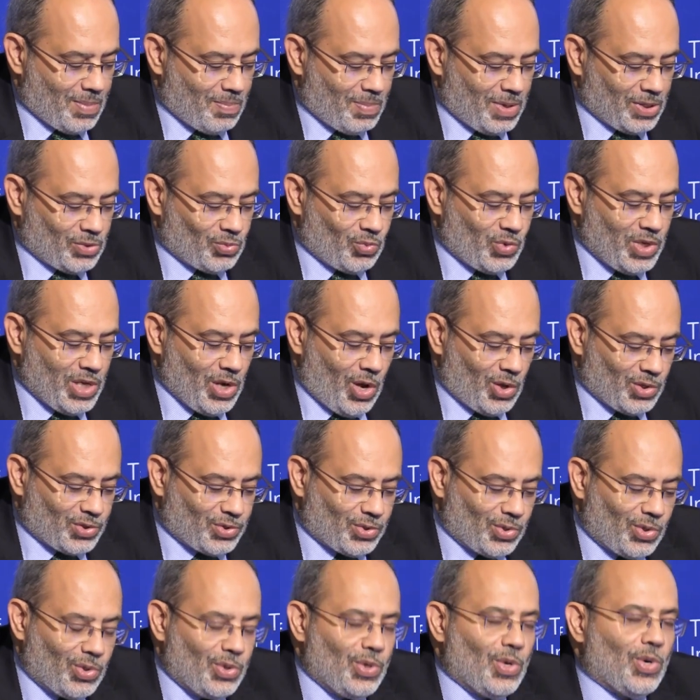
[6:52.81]
But we
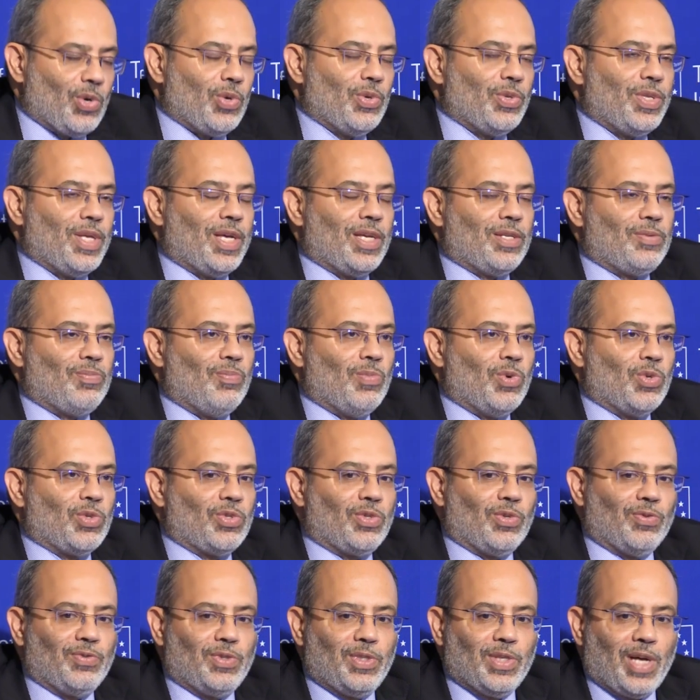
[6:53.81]
also know that
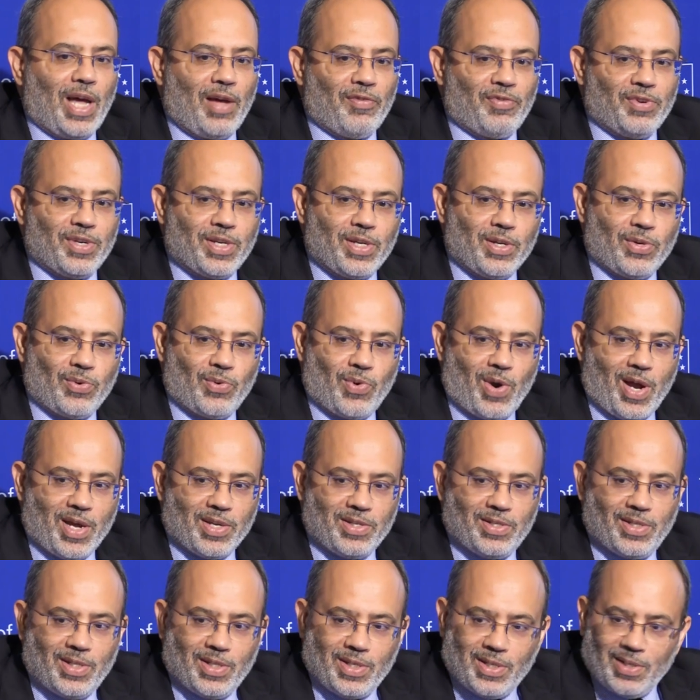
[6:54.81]
most of the Africa
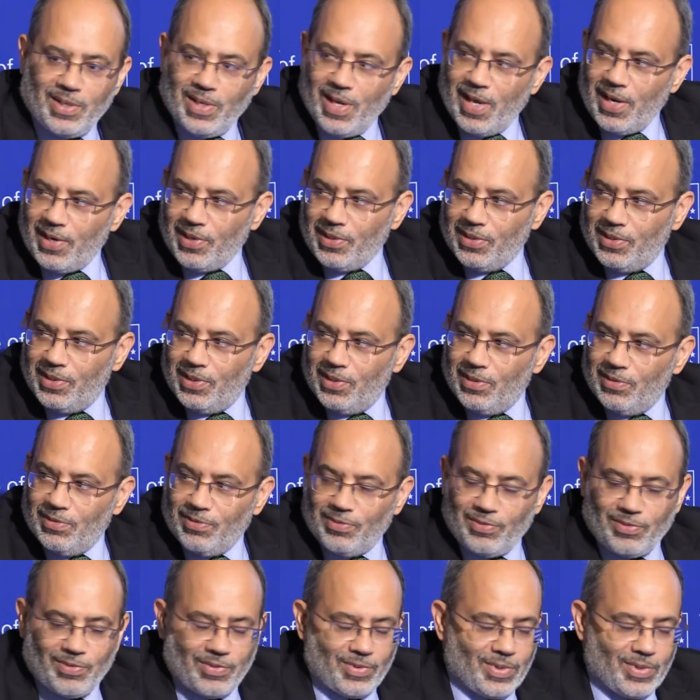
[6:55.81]
Rising narrative